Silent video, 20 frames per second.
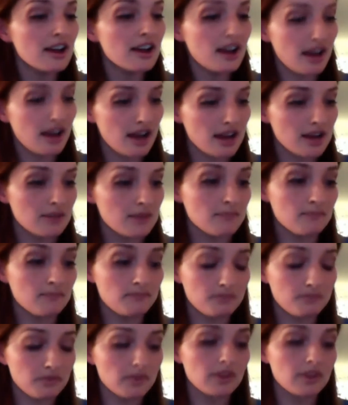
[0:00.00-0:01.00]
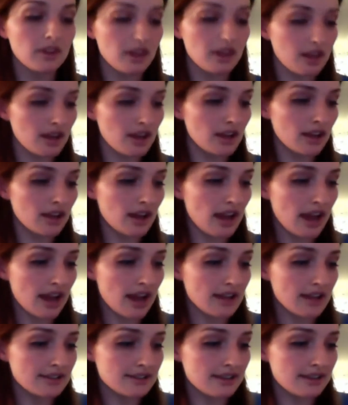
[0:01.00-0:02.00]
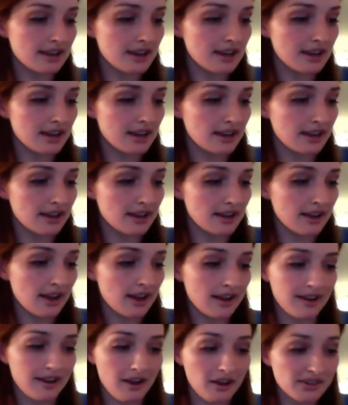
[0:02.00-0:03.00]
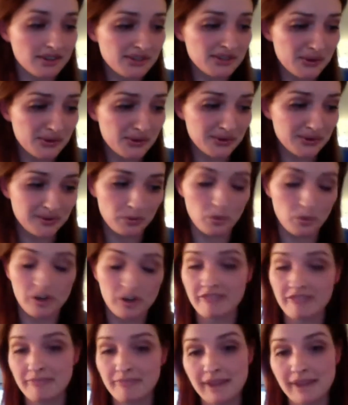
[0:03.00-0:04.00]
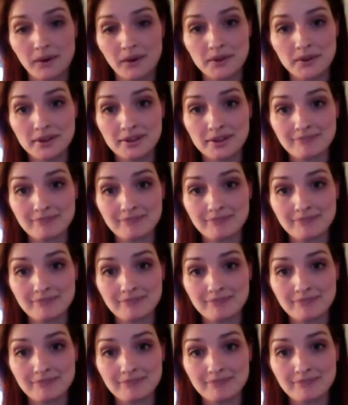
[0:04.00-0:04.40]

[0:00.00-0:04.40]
Um, and uh, also word of mouth.